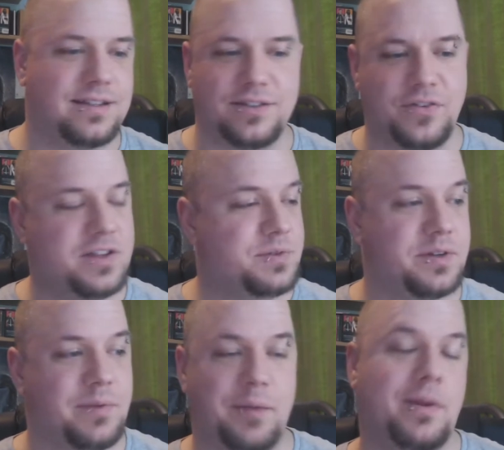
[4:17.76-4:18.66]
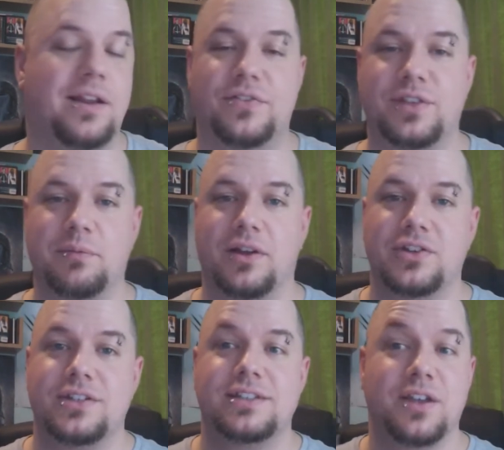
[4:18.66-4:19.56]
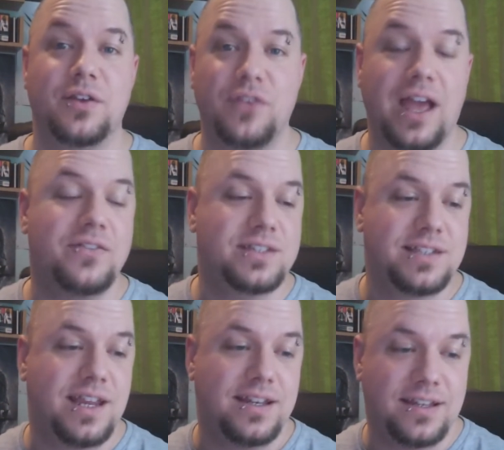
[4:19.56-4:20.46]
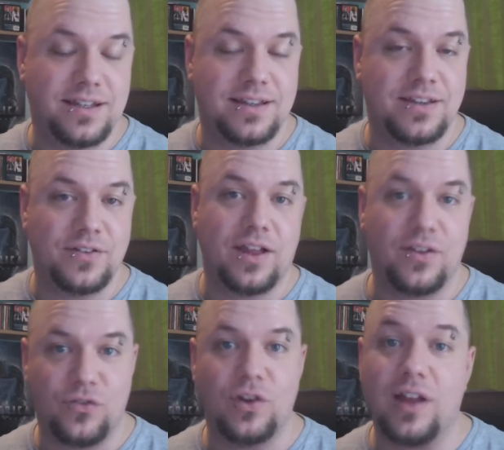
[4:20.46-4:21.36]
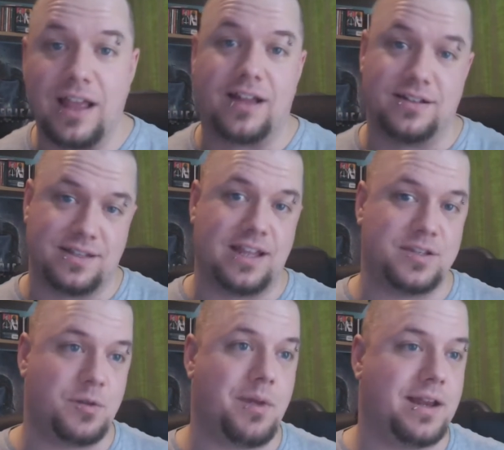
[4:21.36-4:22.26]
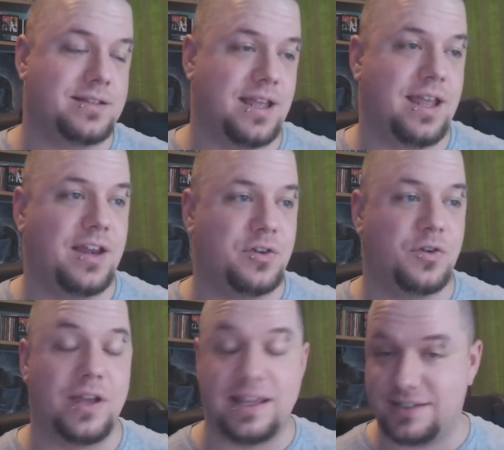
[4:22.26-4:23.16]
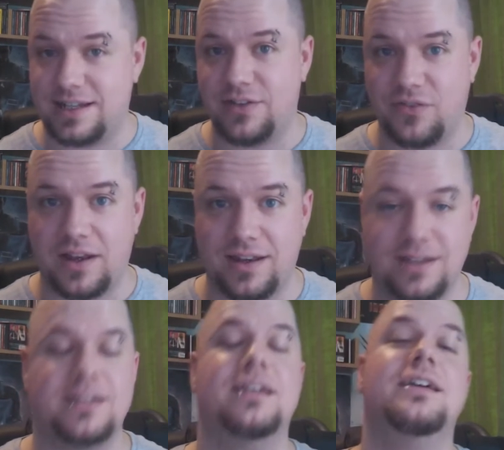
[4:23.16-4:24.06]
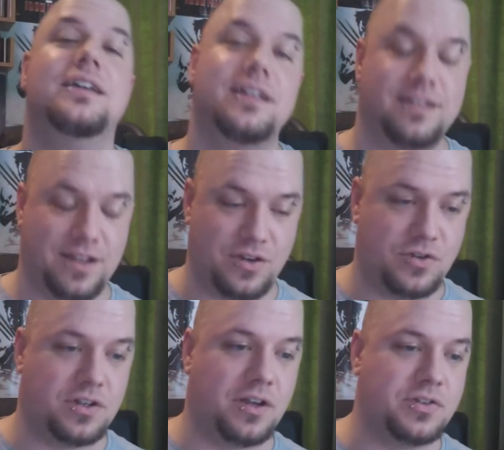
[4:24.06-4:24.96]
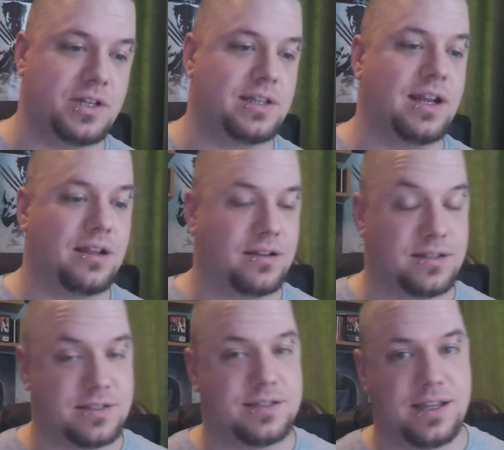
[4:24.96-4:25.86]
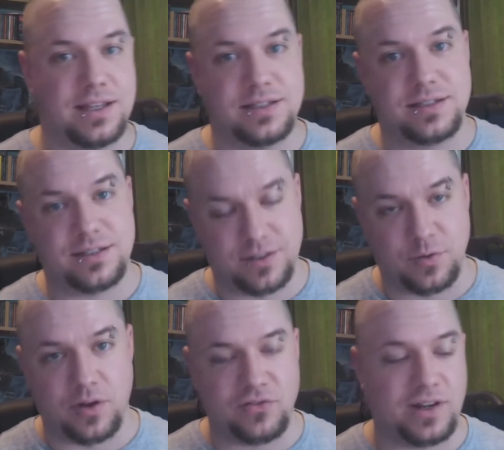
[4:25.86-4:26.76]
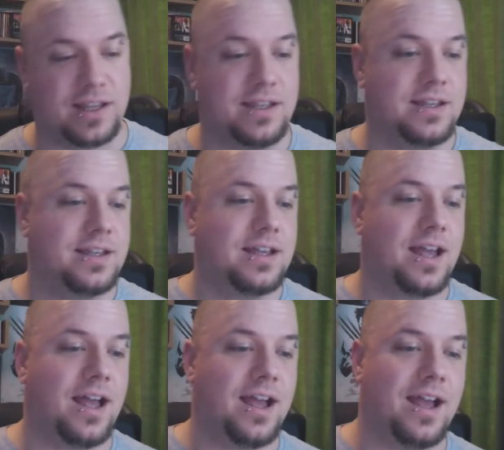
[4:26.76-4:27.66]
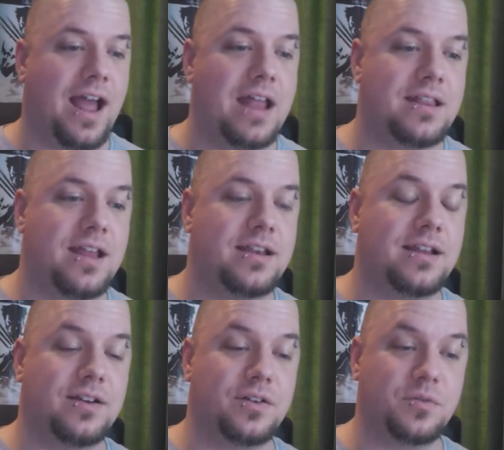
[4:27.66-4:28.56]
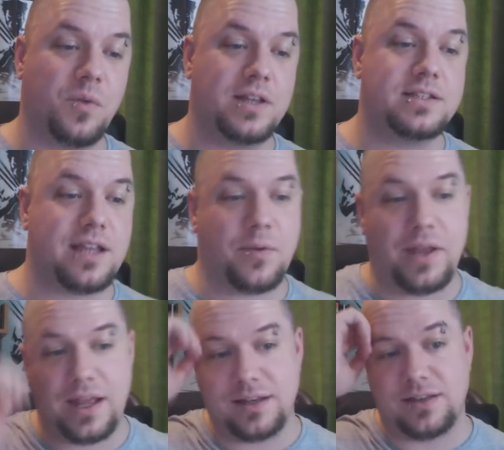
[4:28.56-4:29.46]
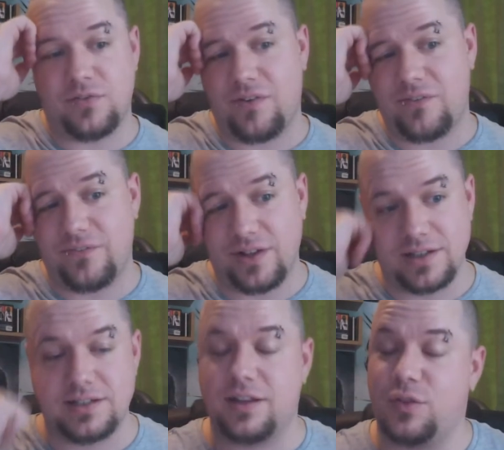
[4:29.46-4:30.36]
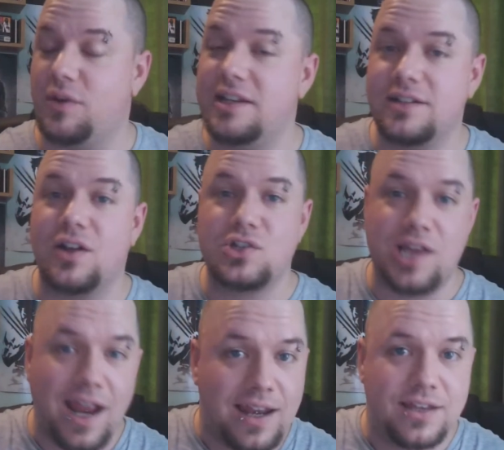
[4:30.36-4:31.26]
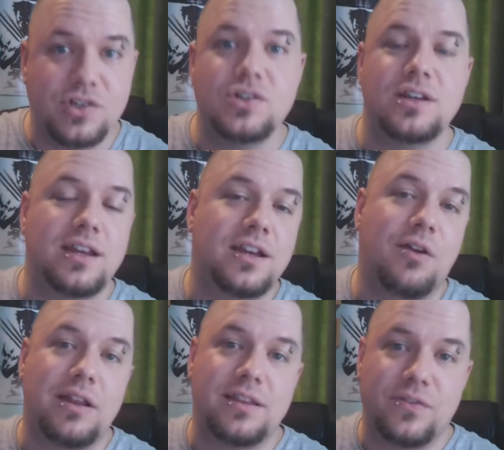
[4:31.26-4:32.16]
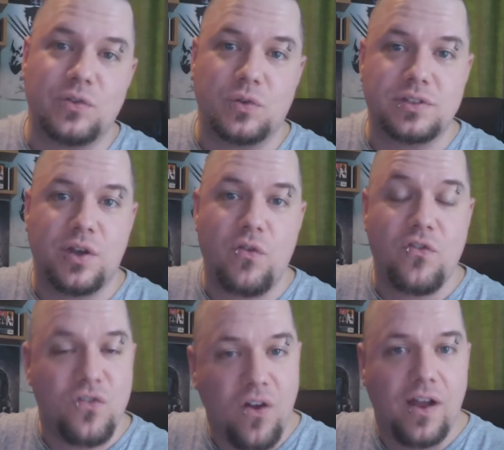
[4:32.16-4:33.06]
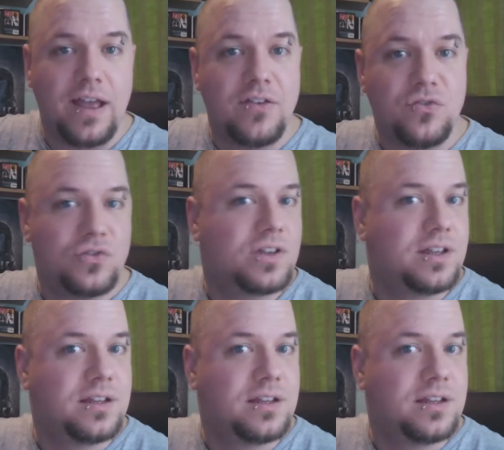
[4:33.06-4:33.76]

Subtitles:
made me laugh so much. So if you haven't seen, if you like Cards Against Humanity and you're not easily offended, then you should go and check that out because it's quite funny. And then on Wednesday we had the very first 3-star challenge in Grand Theft Auto 5